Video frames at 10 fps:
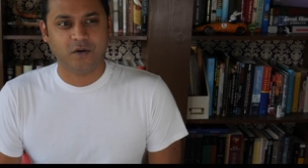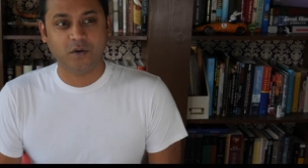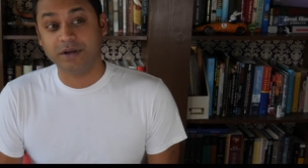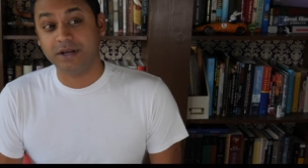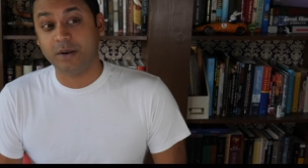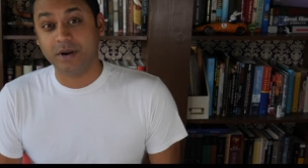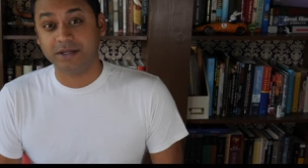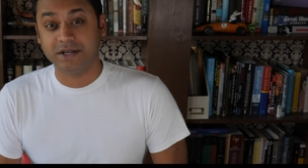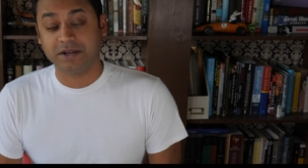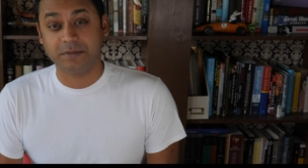or did I want
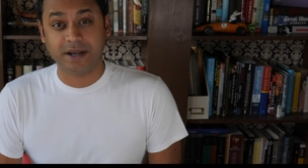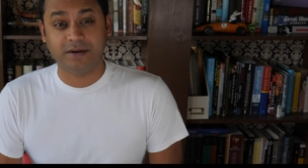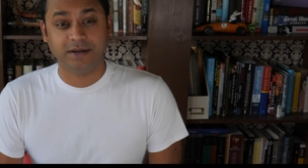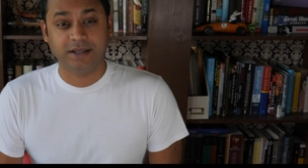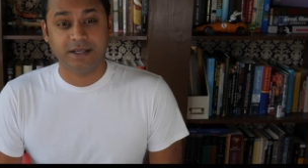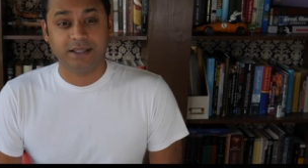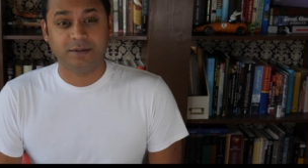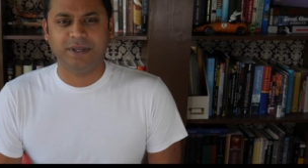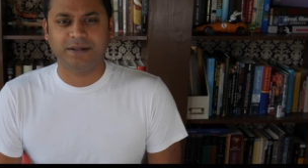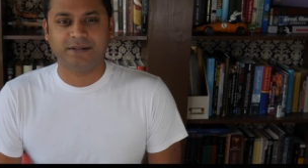to talk about the
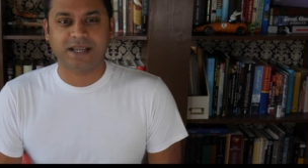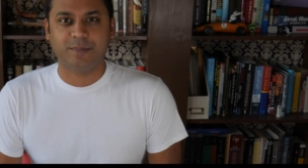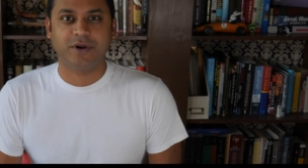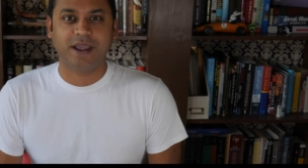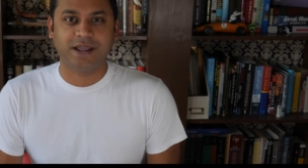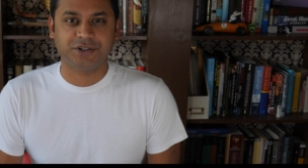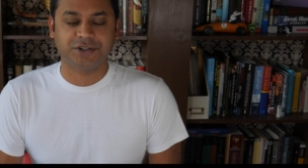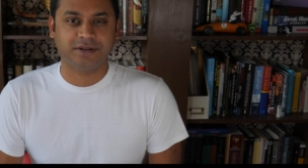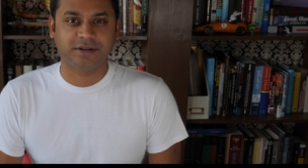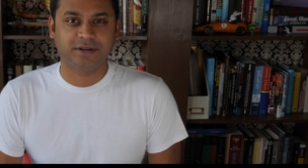Beatles'
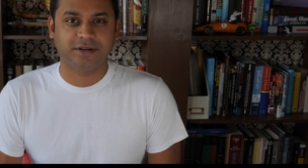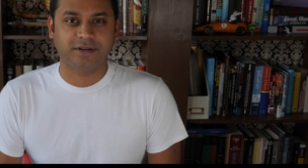apprehension